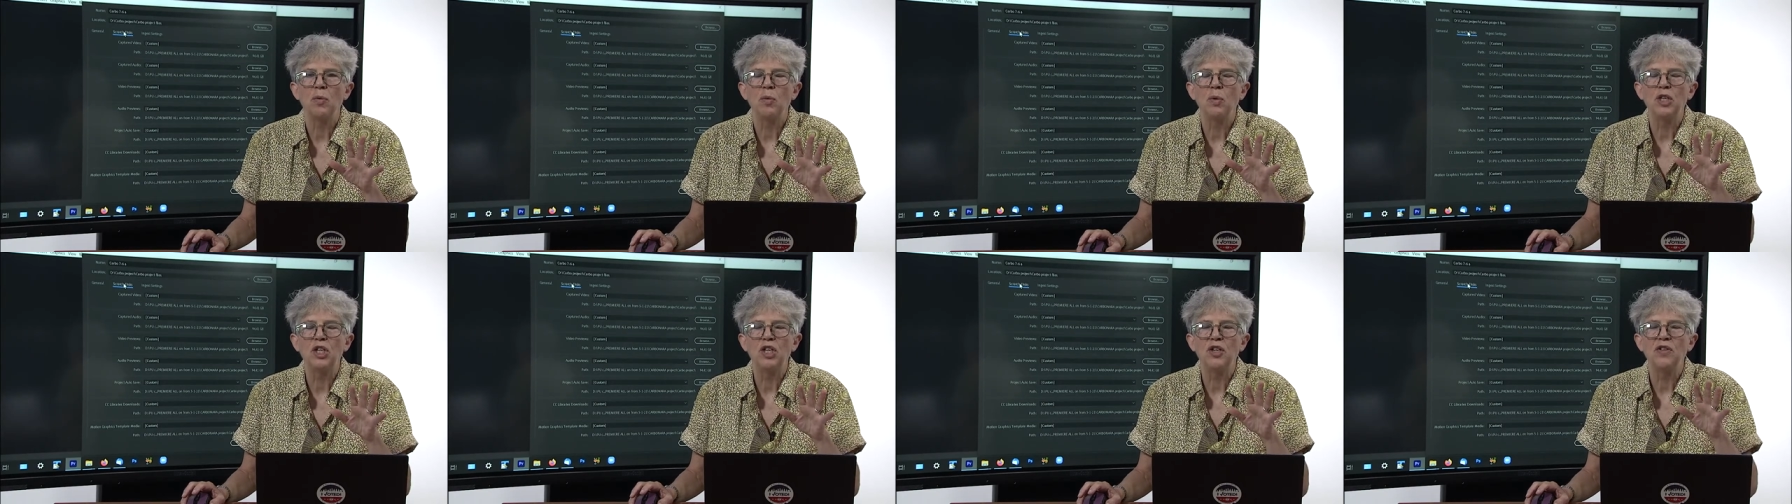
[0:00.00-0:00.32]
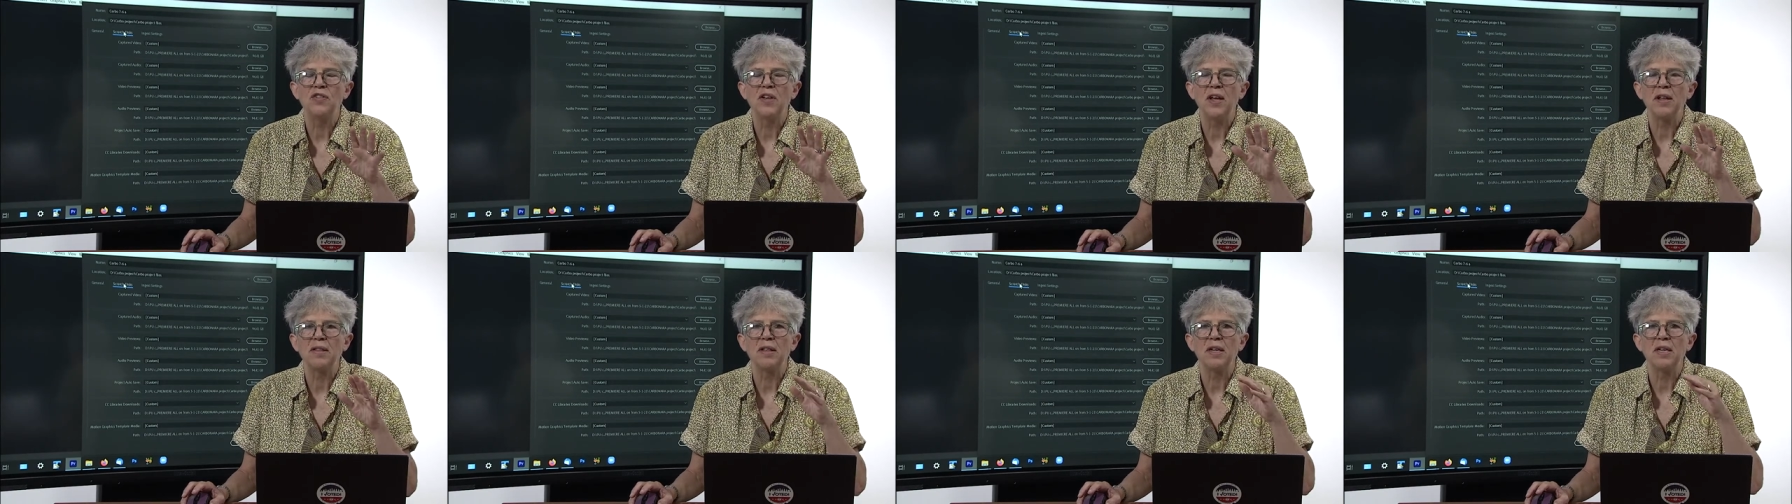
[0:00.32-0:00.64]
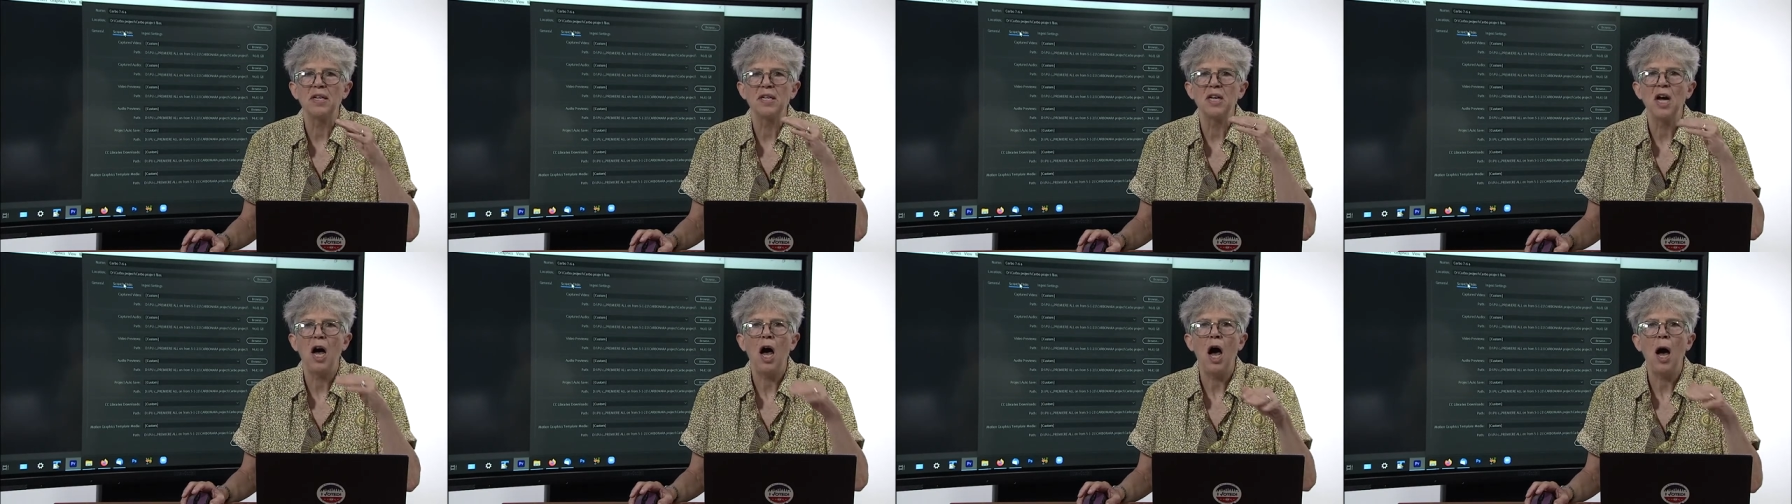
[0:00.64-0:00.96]
which is at the
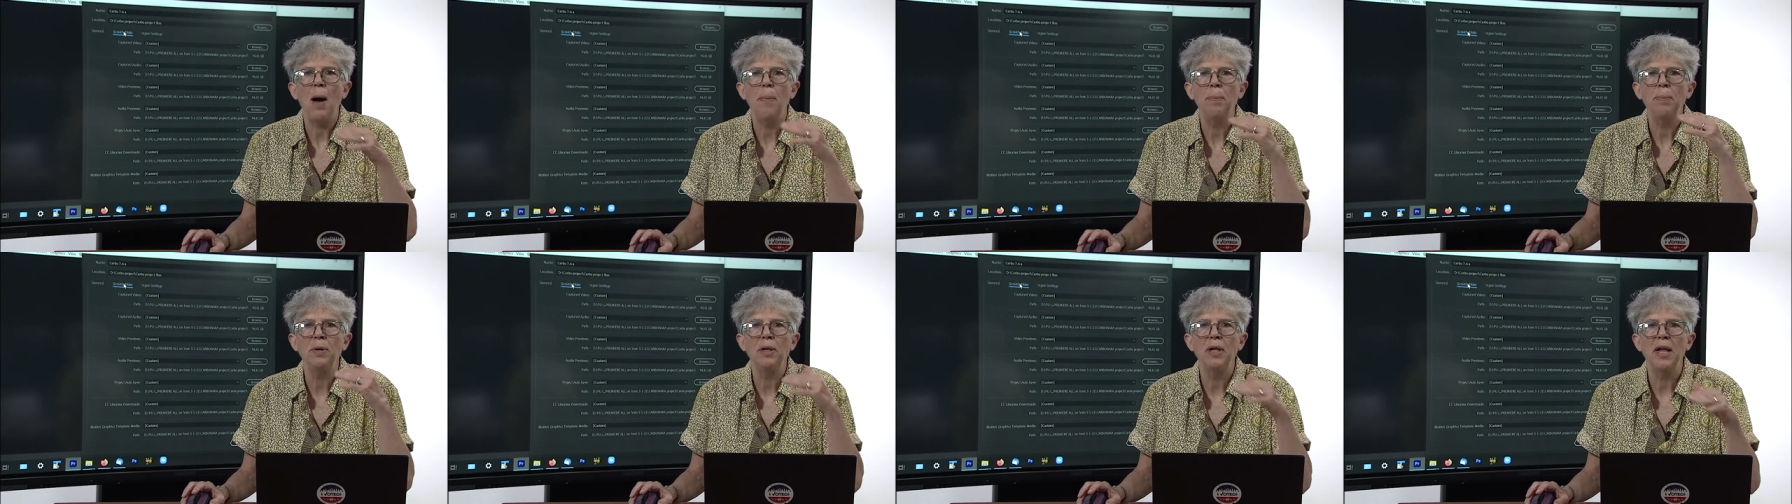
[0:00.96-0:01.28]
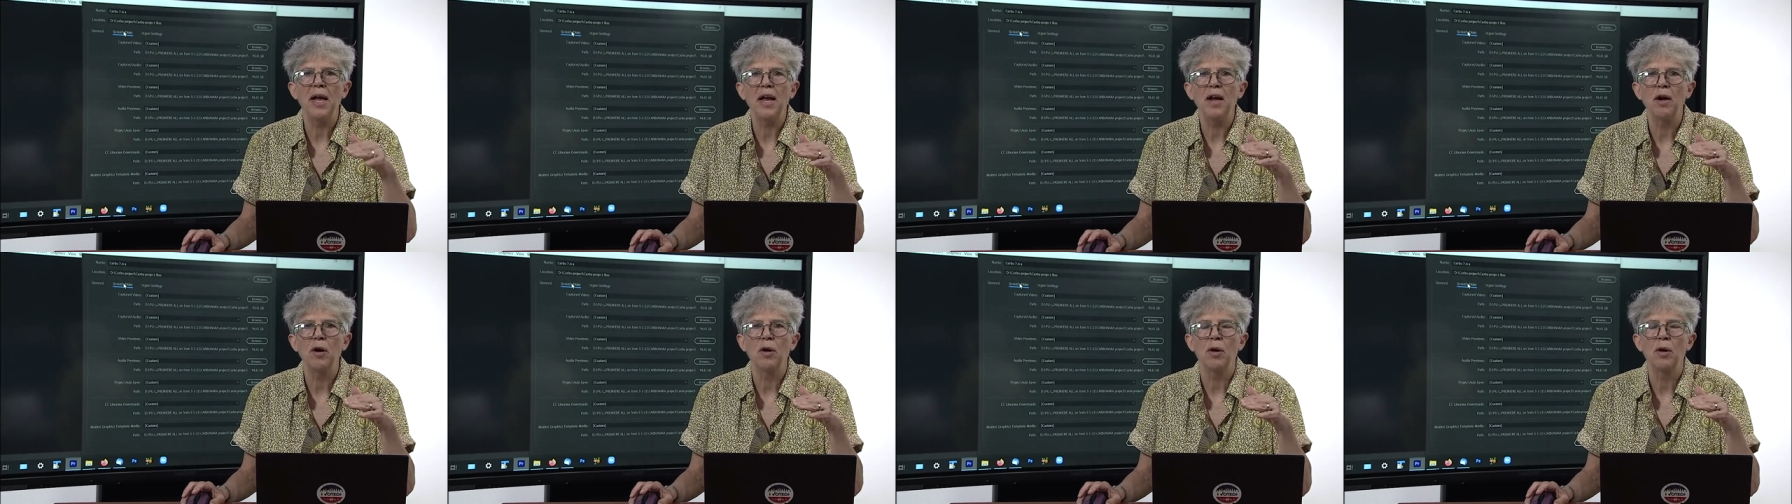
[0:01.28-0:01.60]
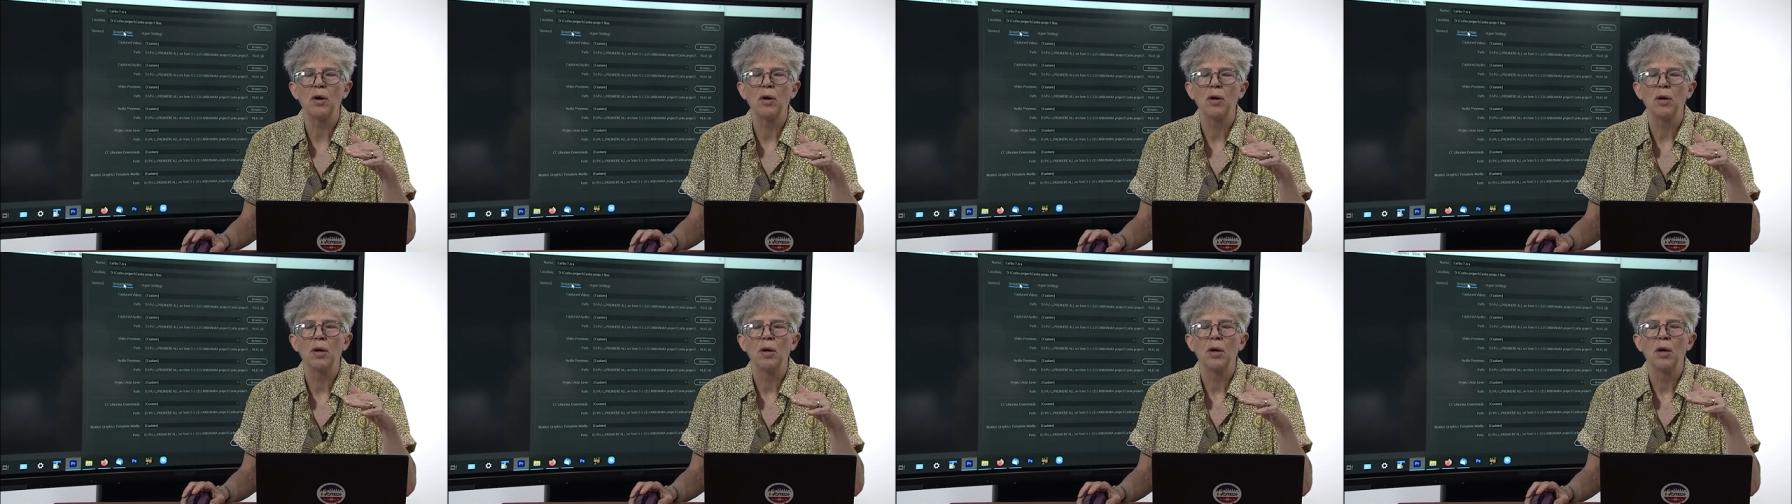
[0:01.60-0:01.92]
top
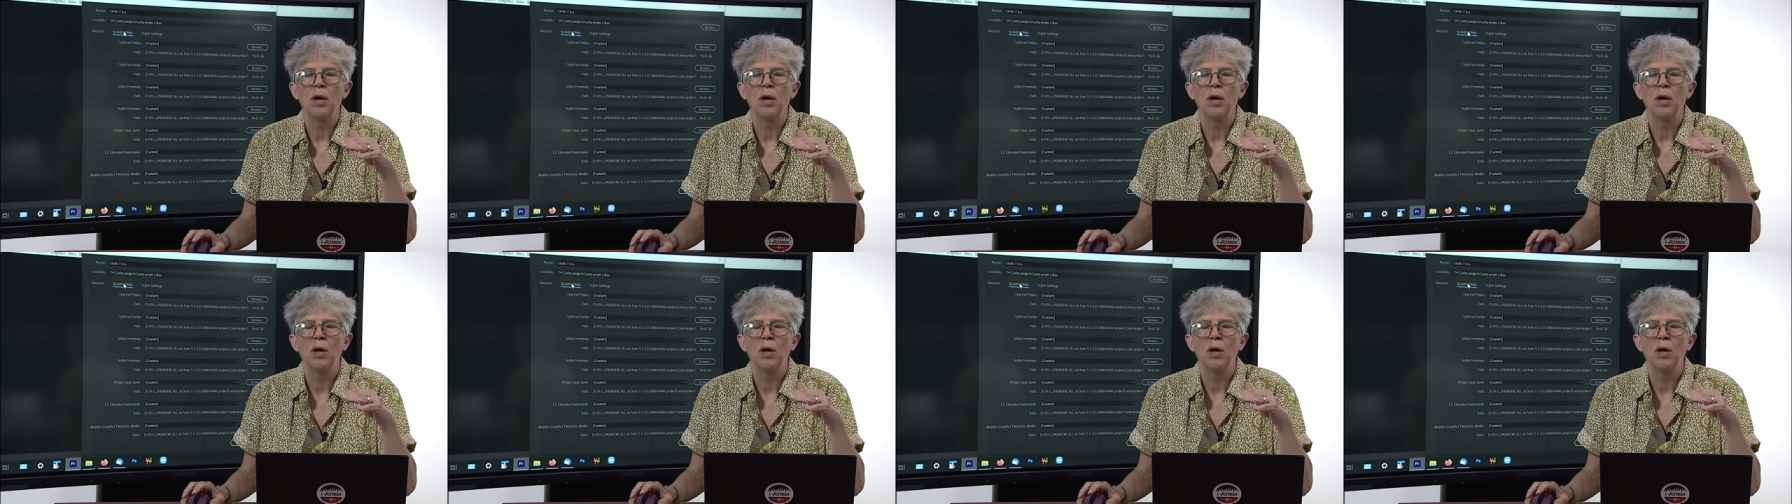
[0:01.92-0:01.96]
layer